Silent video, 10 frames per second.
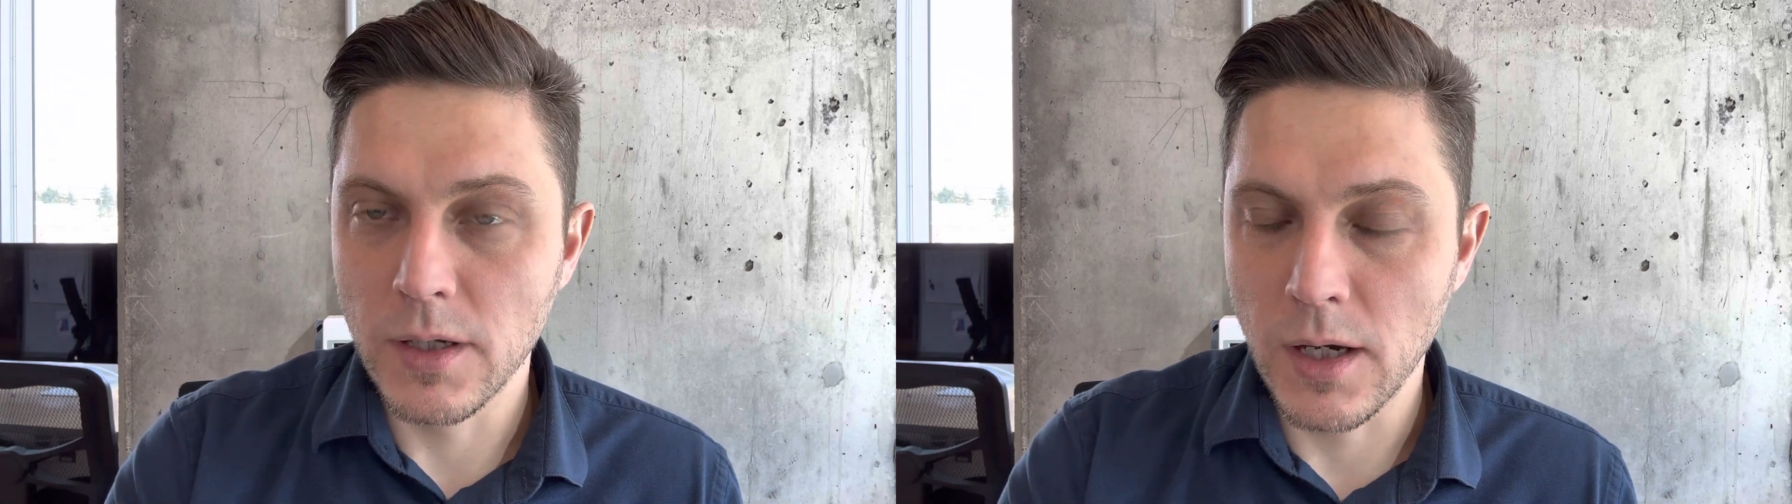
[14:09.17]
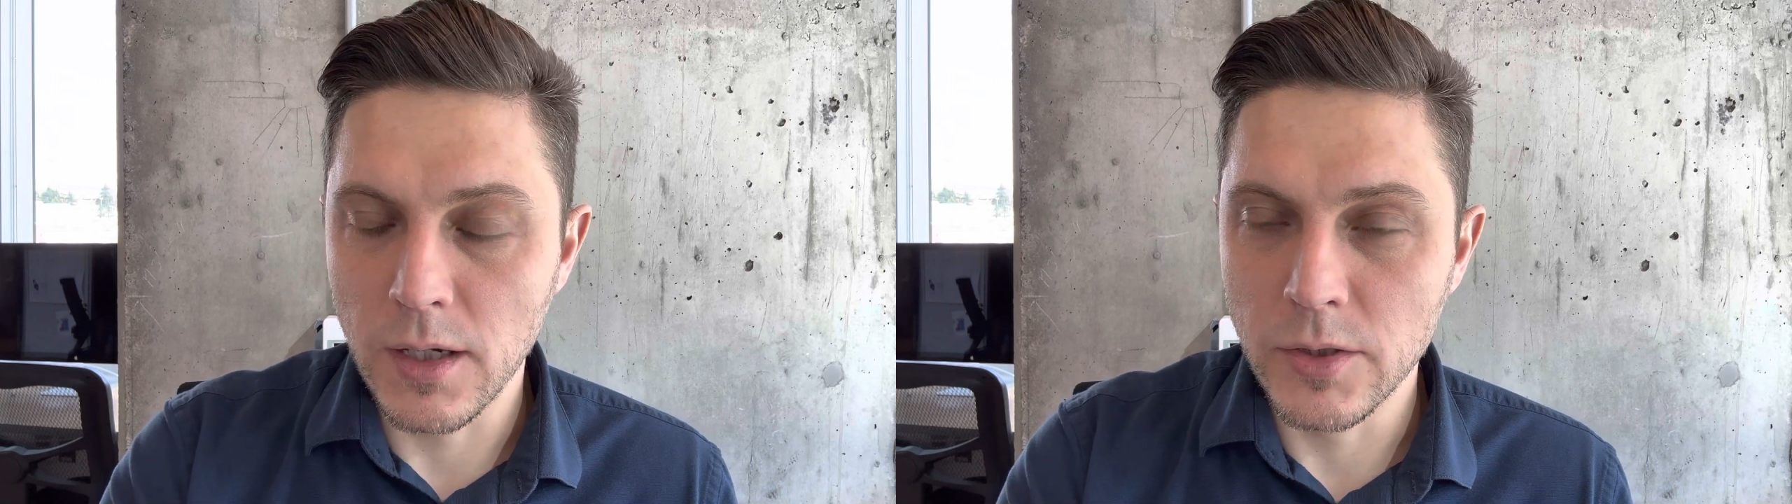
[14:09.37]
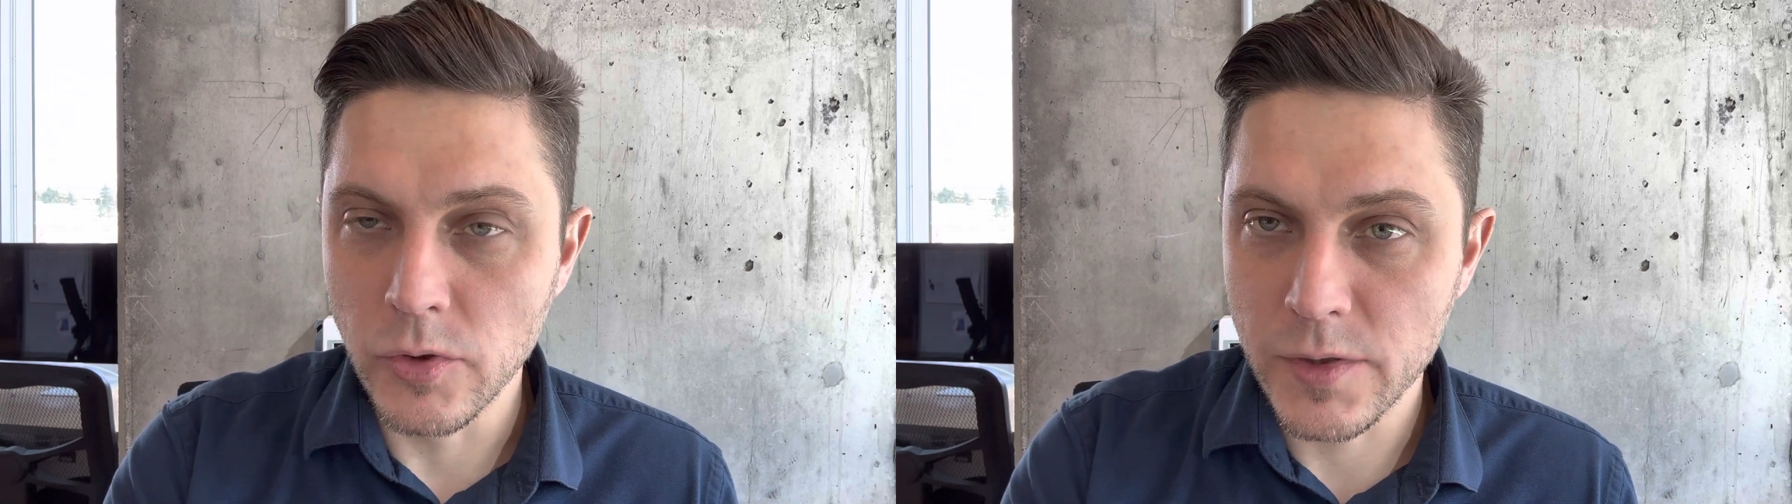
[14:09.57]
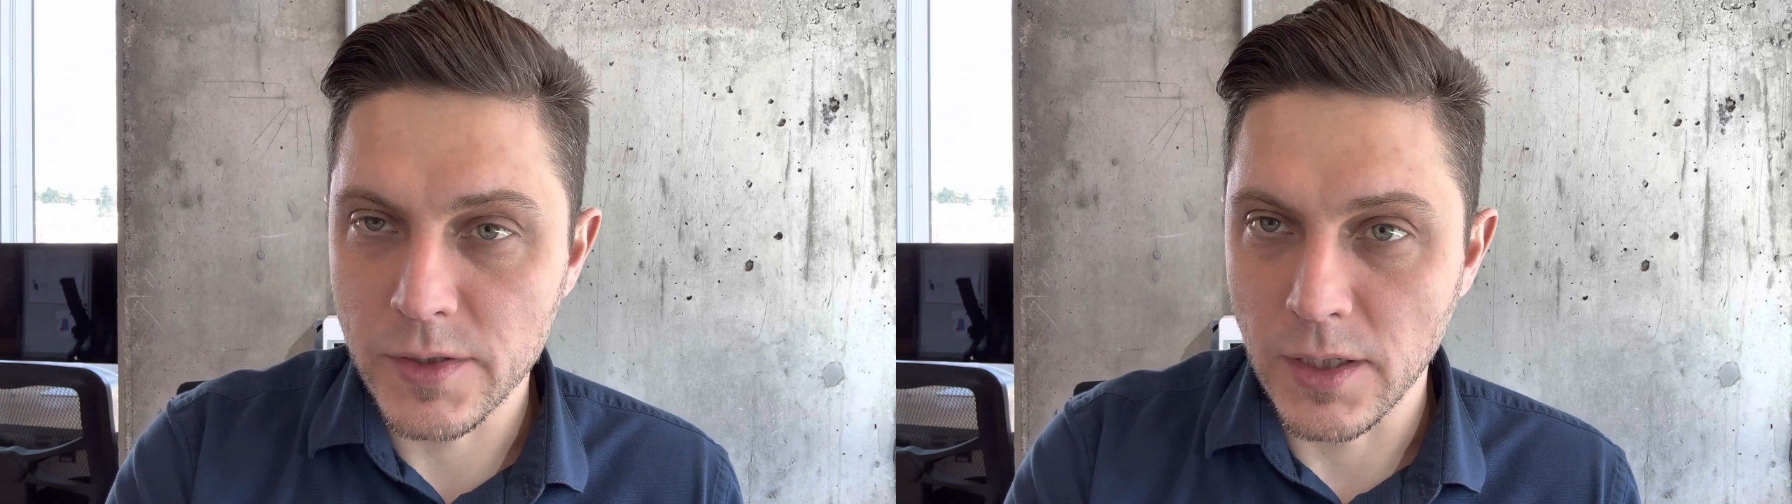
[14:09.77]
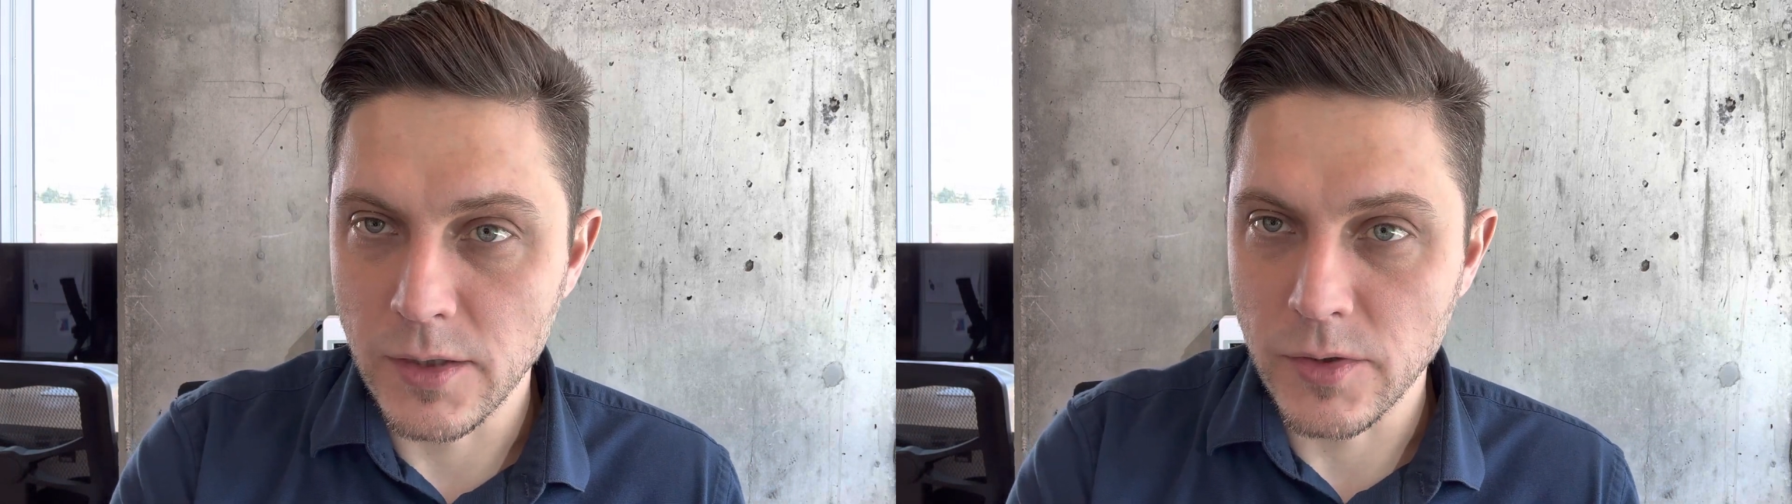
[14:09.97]

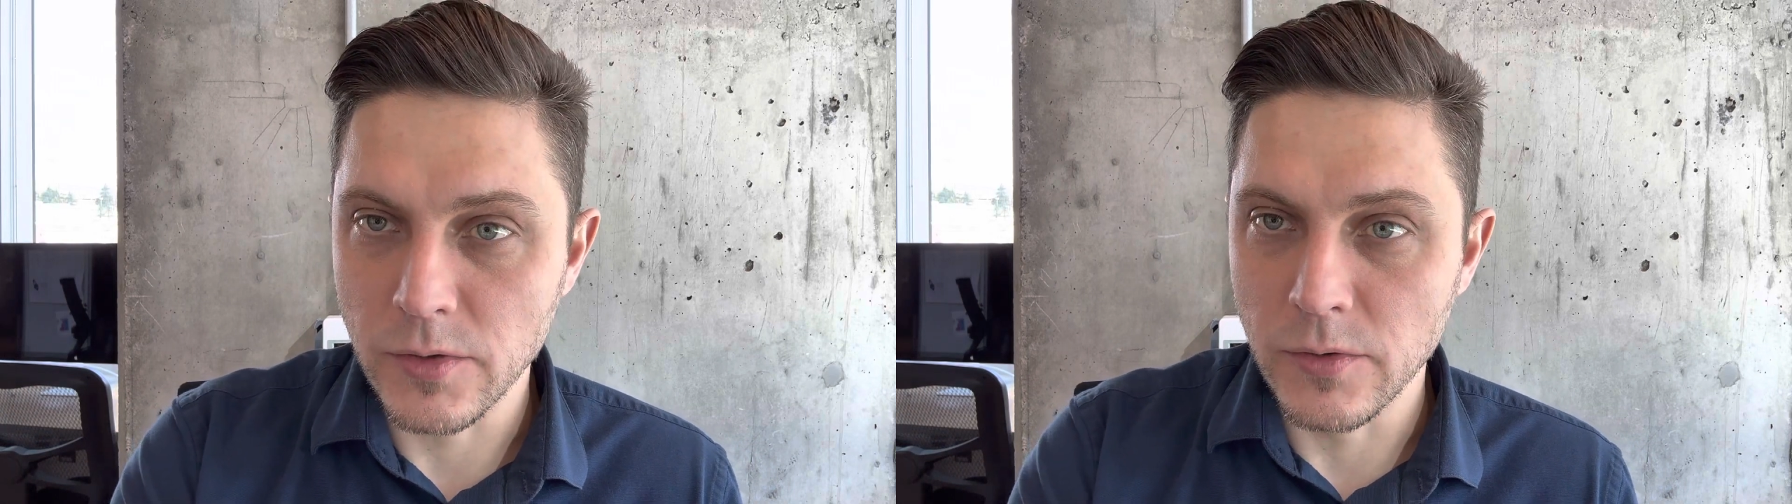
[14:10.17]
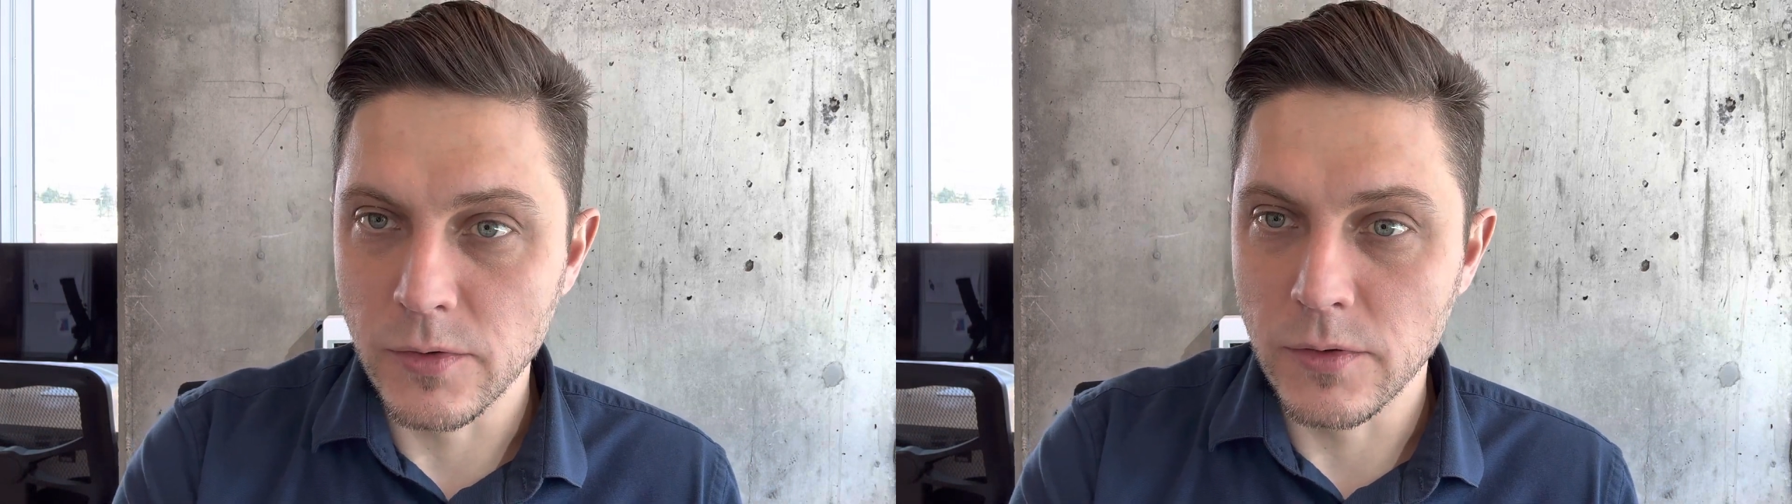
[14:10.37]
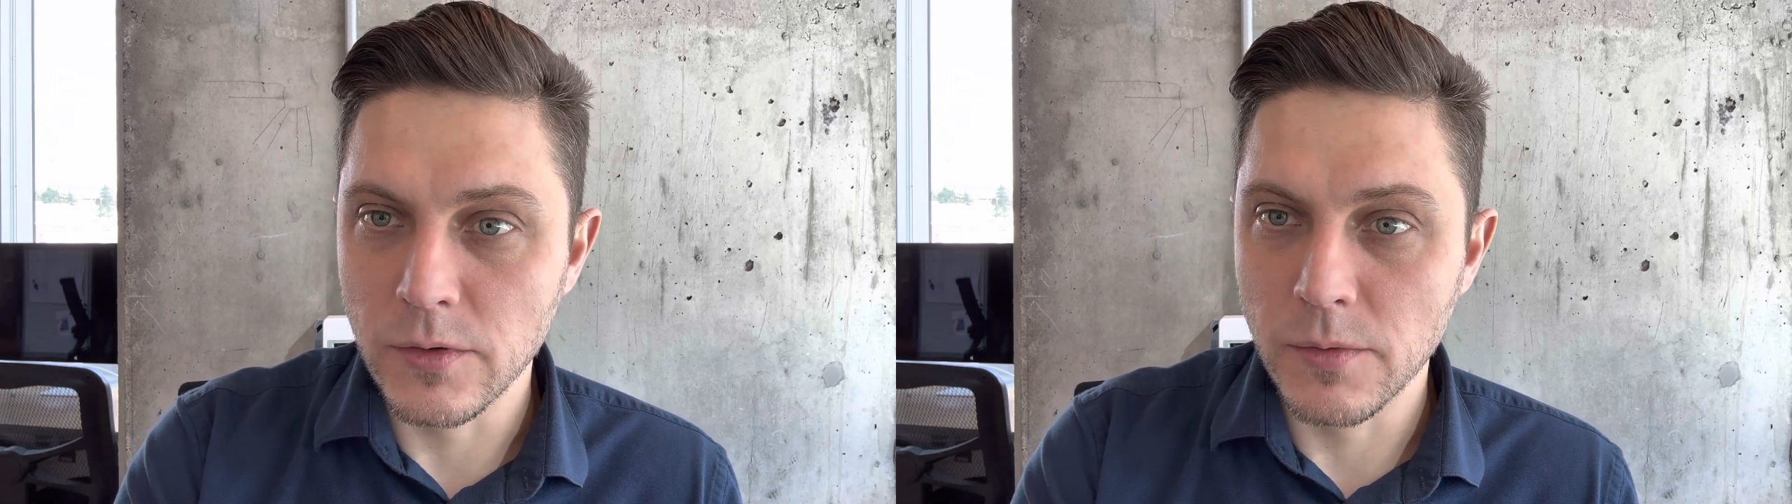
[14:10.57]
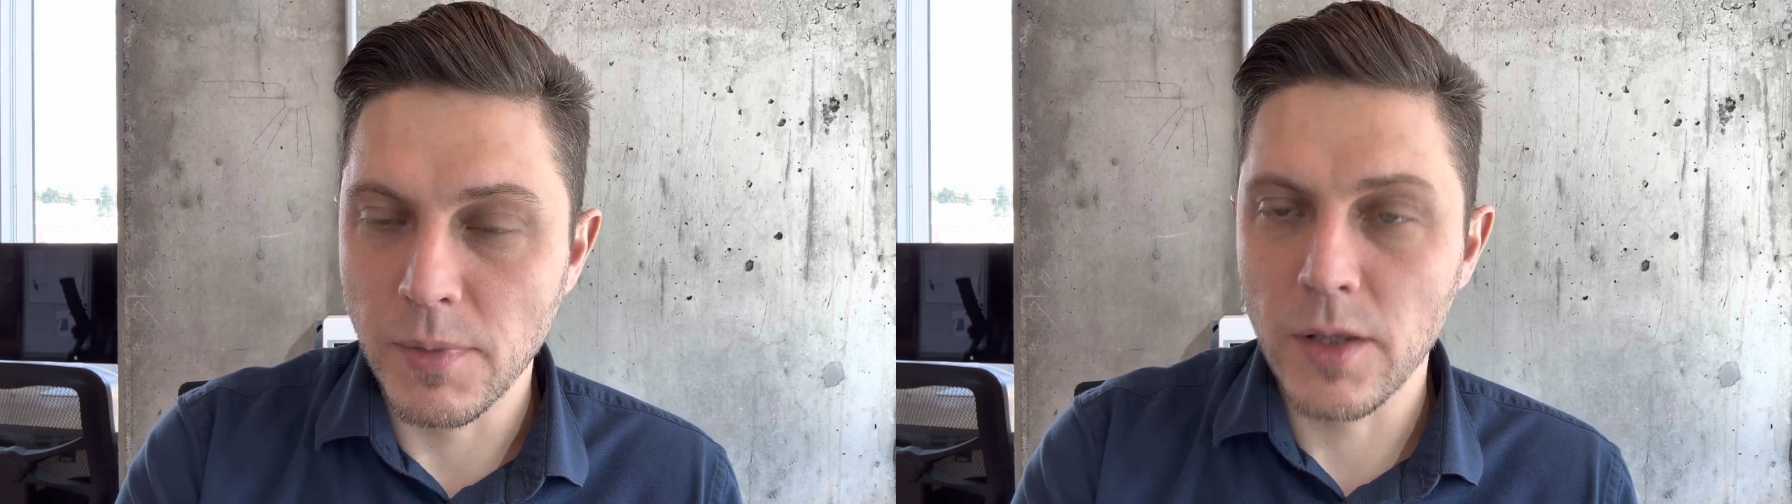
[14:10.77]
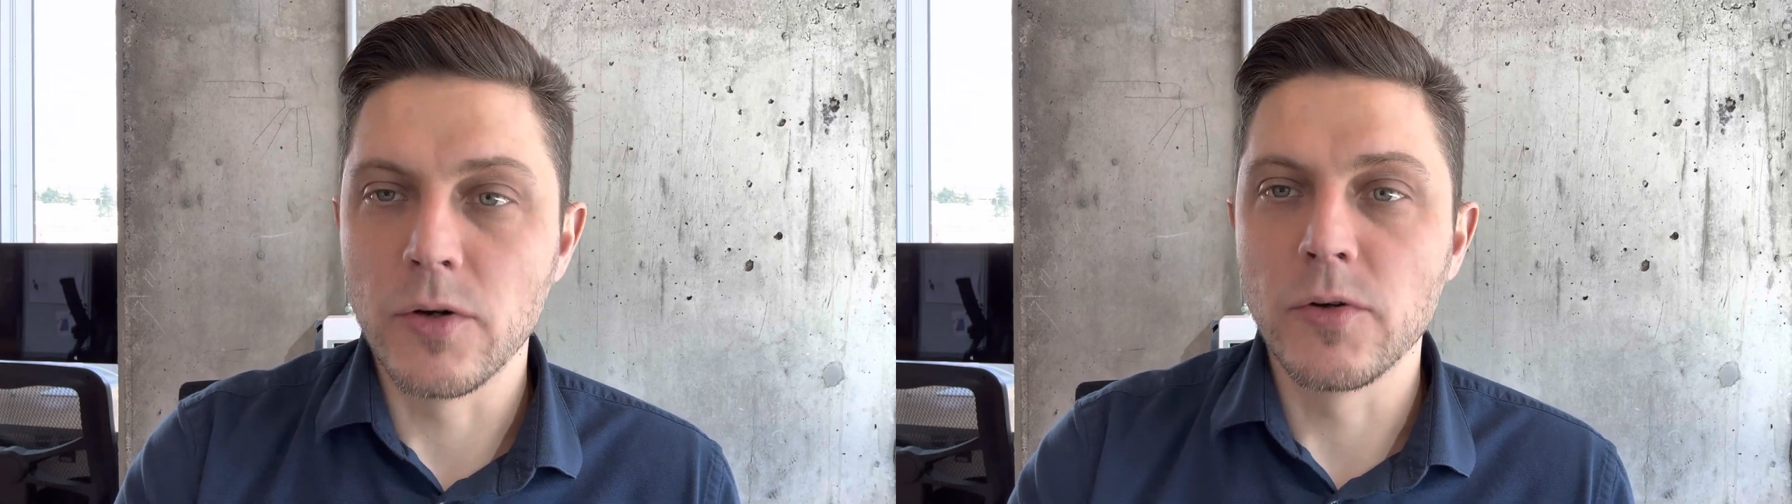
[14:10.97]
nukes into
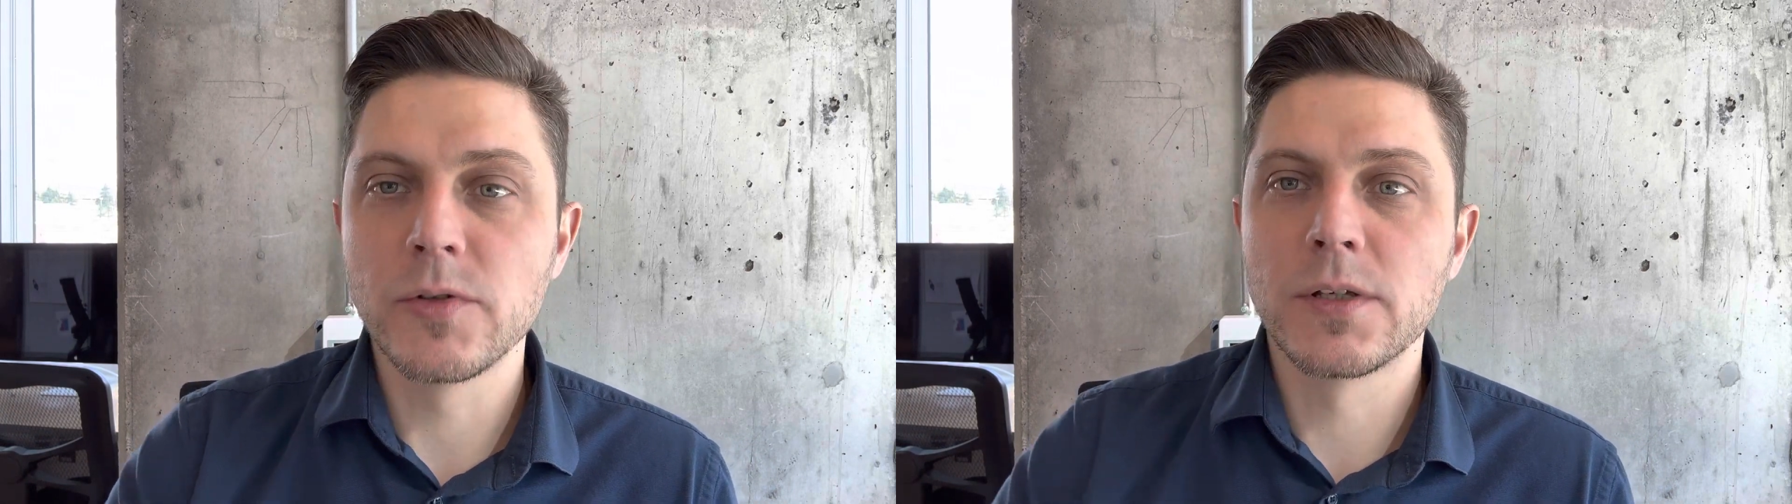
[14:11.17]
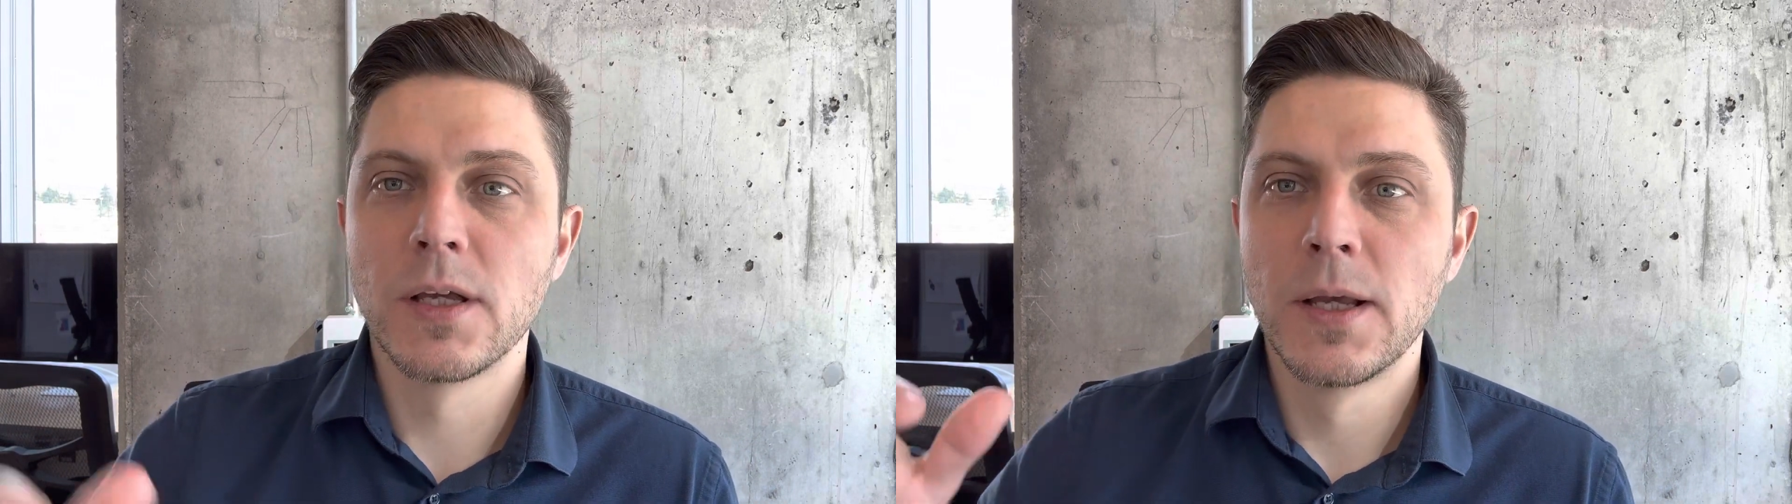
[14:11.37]
Belarus,